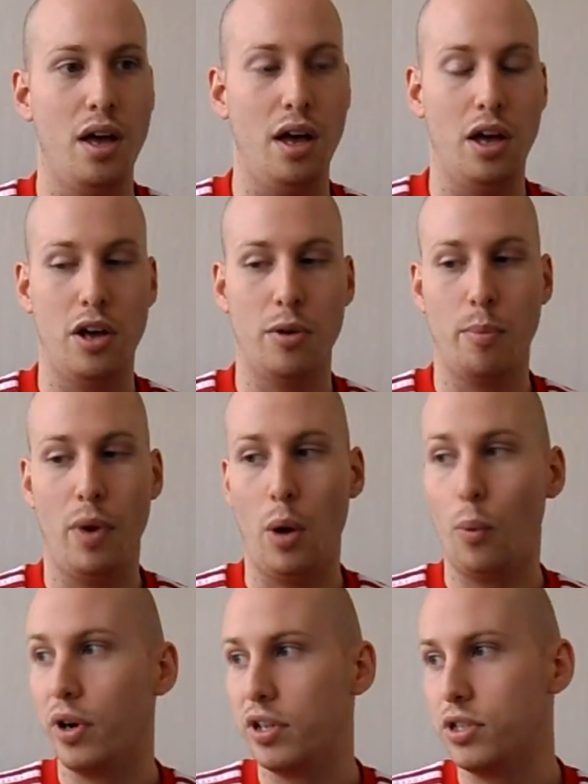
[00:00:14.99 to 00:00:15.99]
I
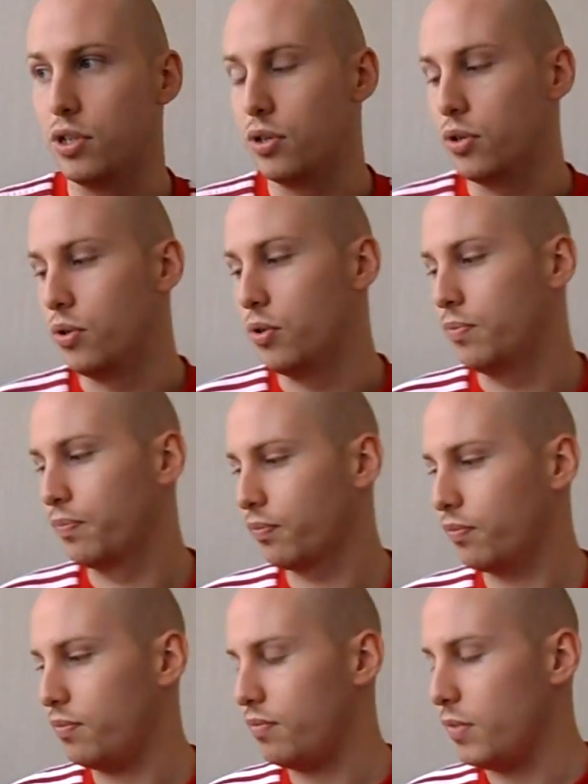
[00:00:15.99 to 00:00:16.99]
wanted to
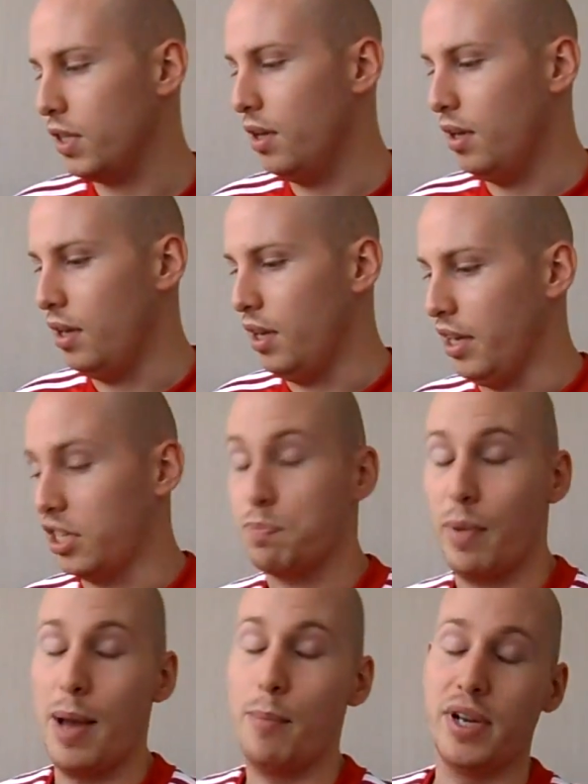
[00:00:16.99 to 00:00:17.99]

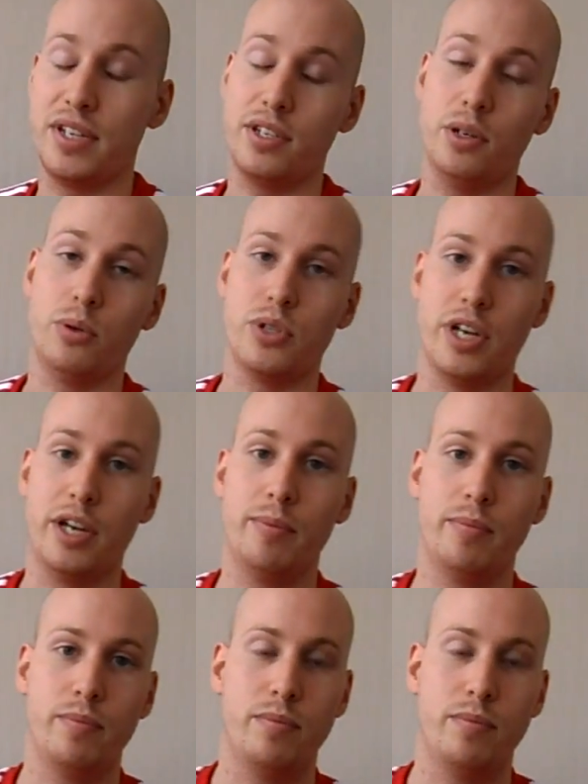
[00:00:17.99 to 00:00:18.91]
expand my skill set,